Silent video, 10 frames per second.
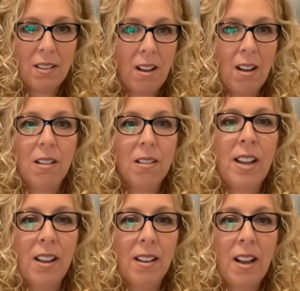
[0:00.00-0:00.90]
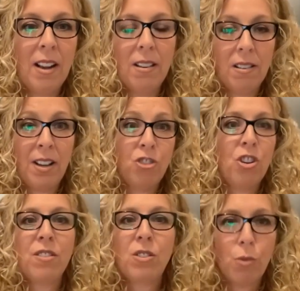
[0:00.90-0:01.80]
are like at each
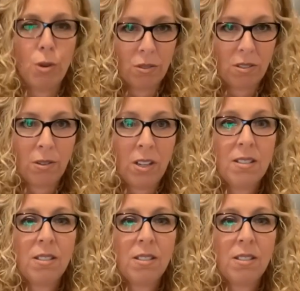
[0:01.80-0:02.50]
other's throats, right?